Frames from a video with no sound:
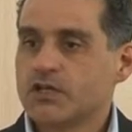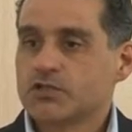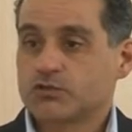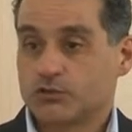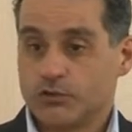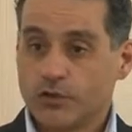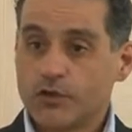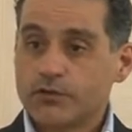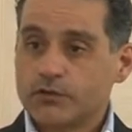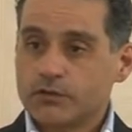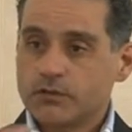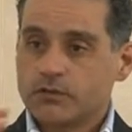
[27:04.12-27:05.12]
So
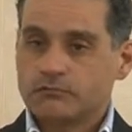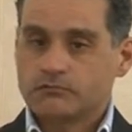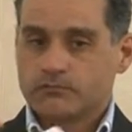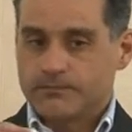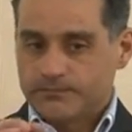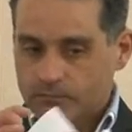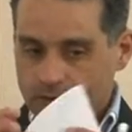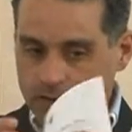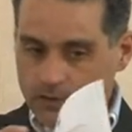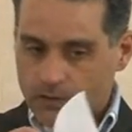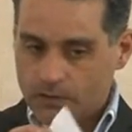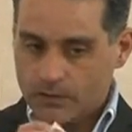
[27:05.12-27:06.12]
another
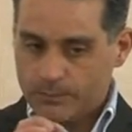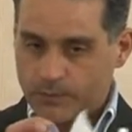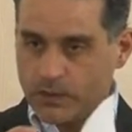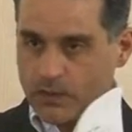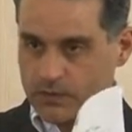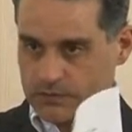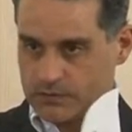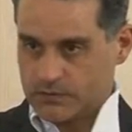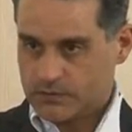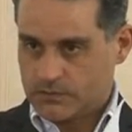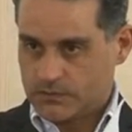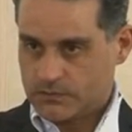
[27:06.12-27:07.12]
uh, part,
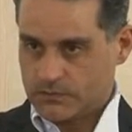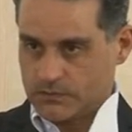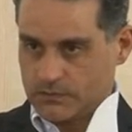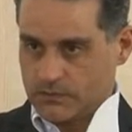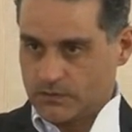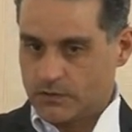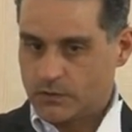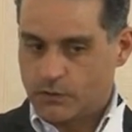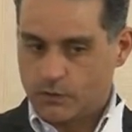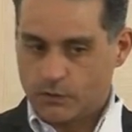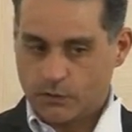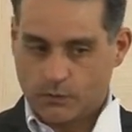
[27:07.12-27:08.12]

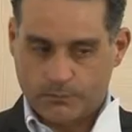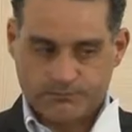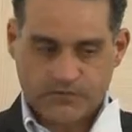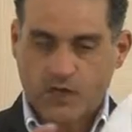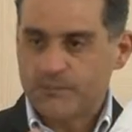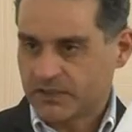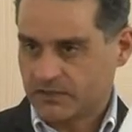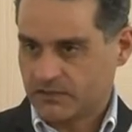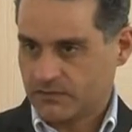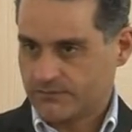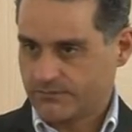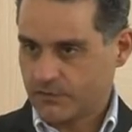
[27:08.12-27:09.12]
um,
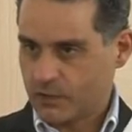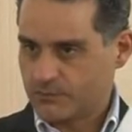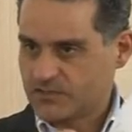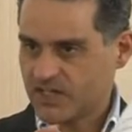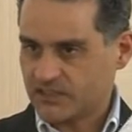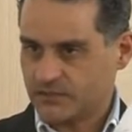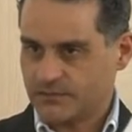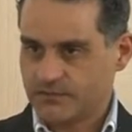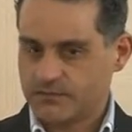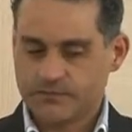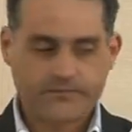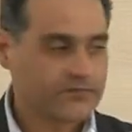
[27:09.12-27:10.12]
topic,
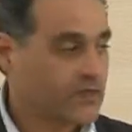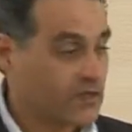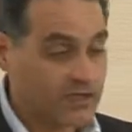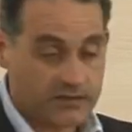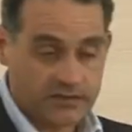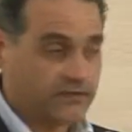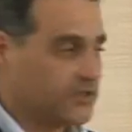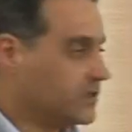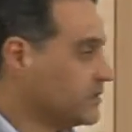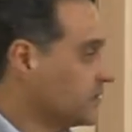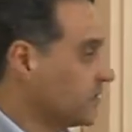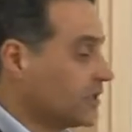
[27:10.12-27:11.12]
objective
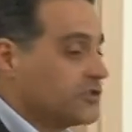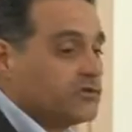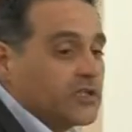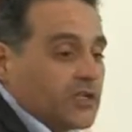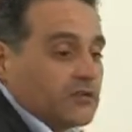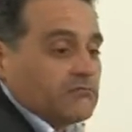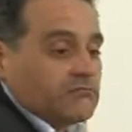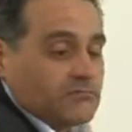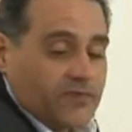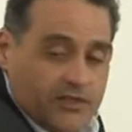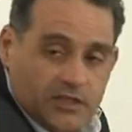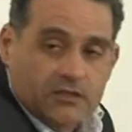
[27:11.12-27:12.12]
activity that you can
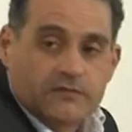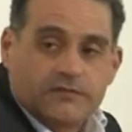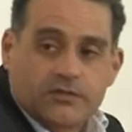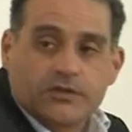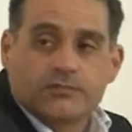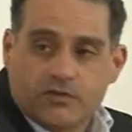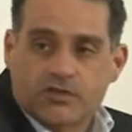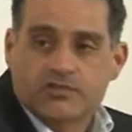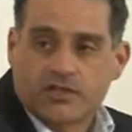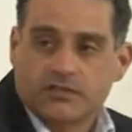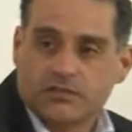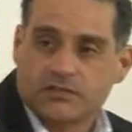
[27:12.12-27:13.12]
think for your
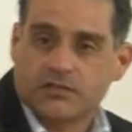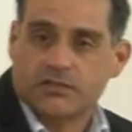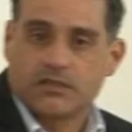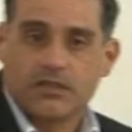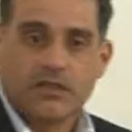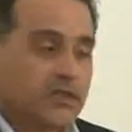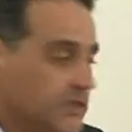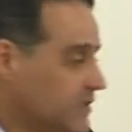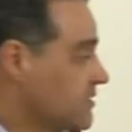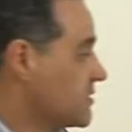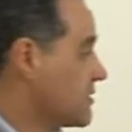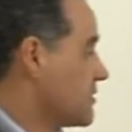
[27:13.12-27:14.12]
project
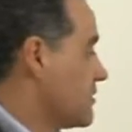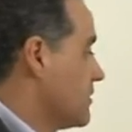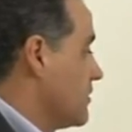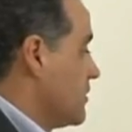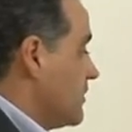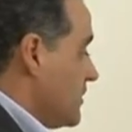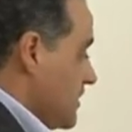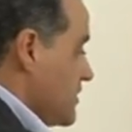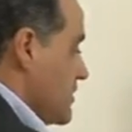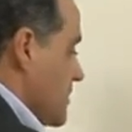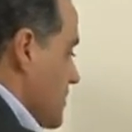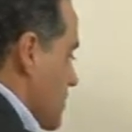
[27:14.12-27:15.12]
is
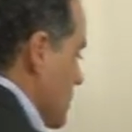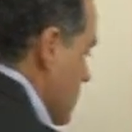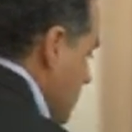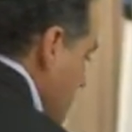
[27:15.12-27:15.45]
this